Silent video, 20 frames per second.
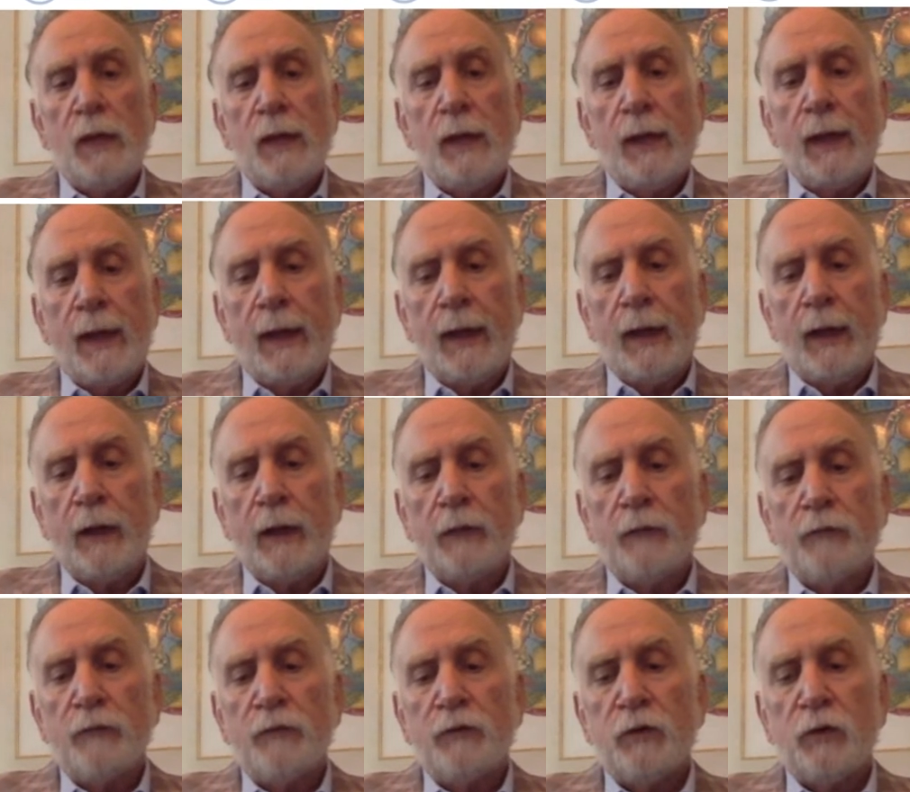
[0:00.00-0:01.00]

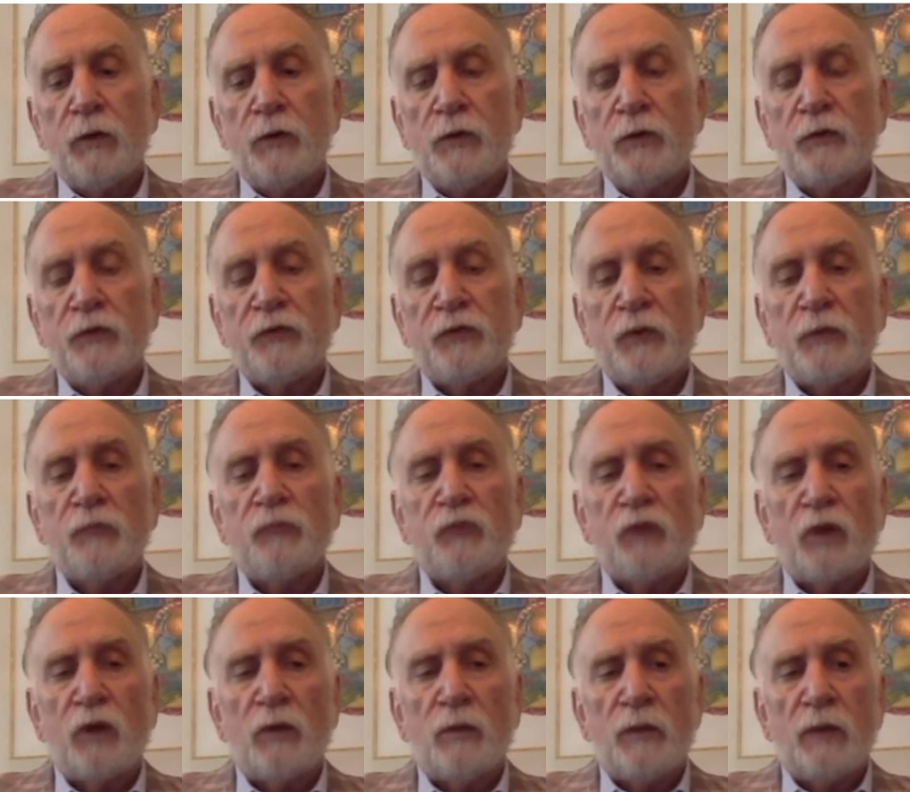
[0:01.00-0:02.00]
And, you know, there's some
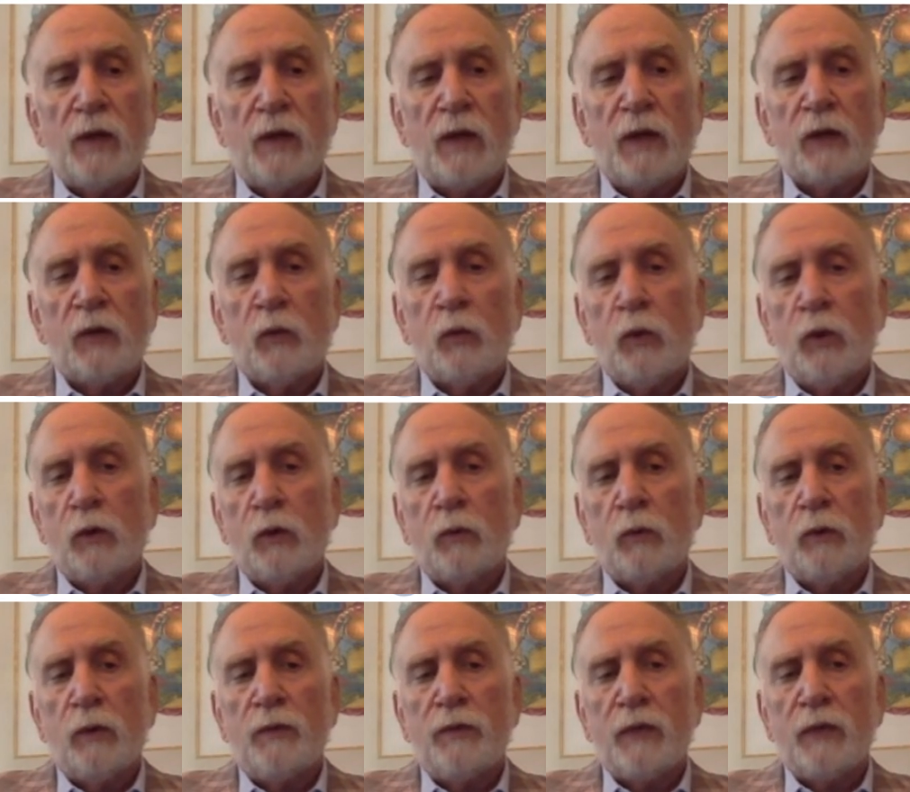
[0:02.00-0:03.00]
gentlemen I can work
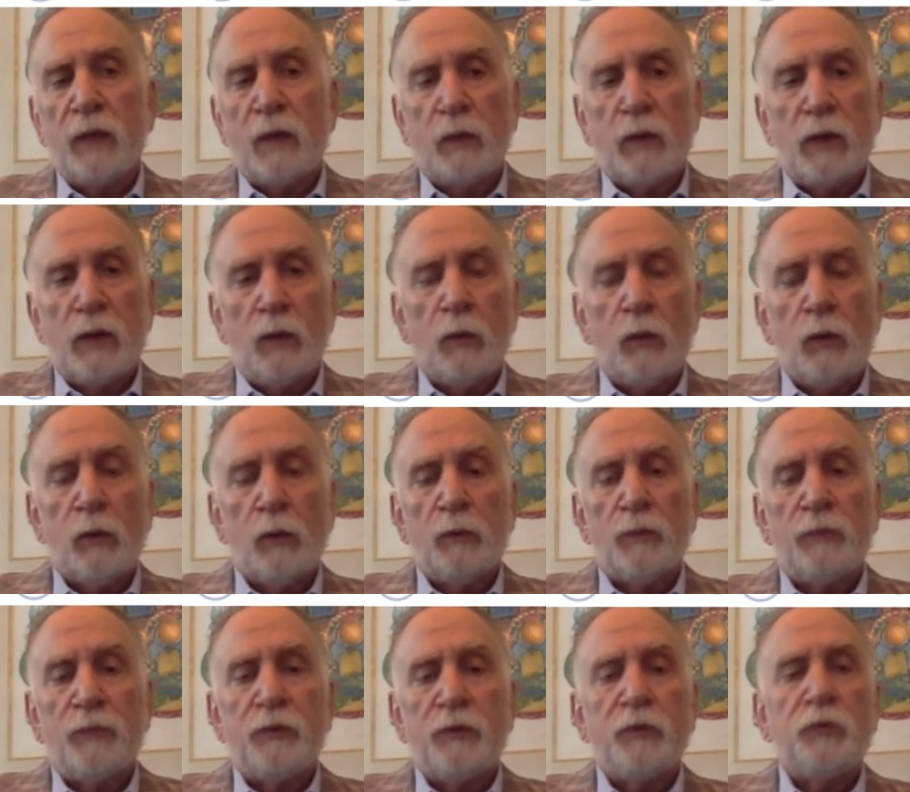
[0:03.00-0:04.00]
with, like when I work
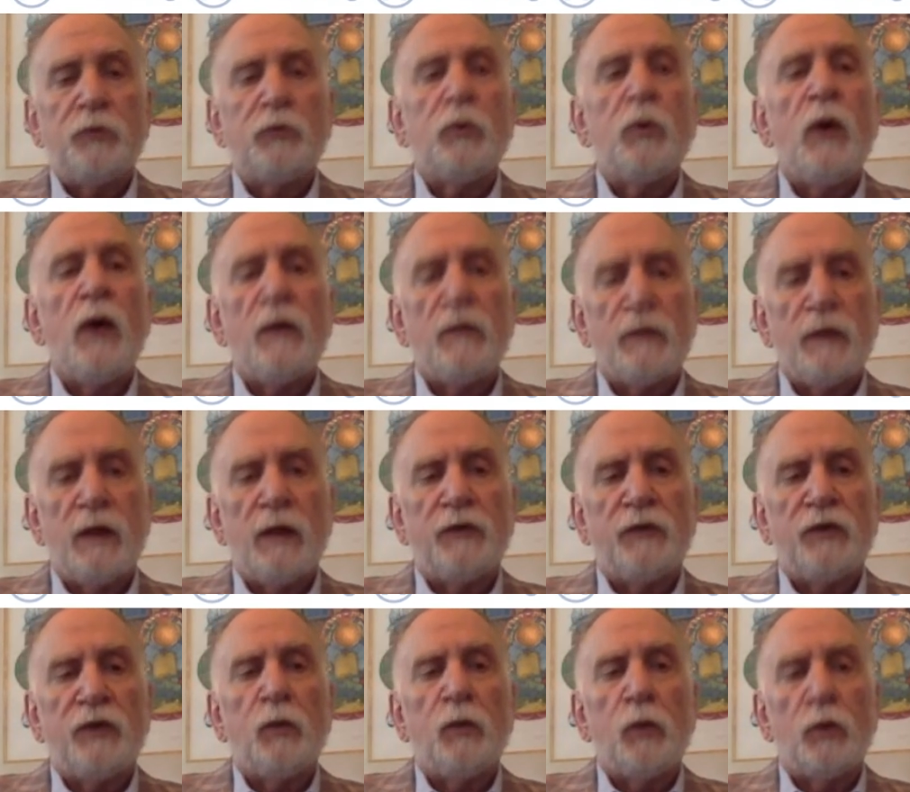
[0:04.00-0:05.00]
with you, you have an
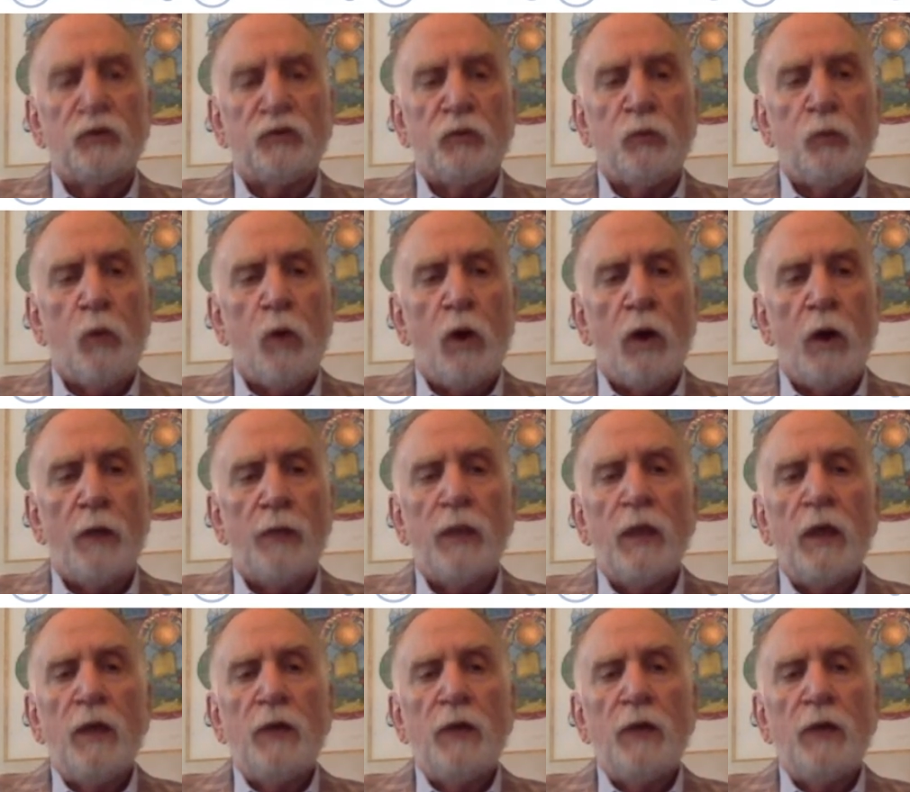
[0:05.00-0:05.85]
idea what you want.